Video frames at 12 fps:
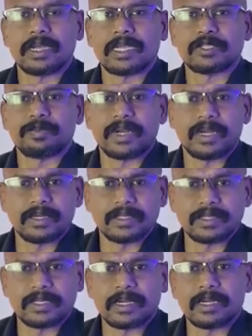aspirate
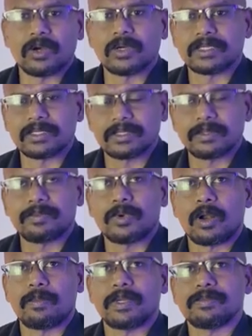it, and cause
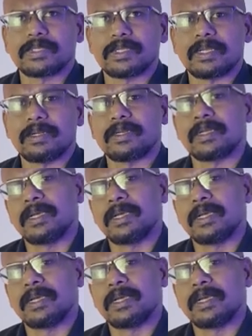problems, and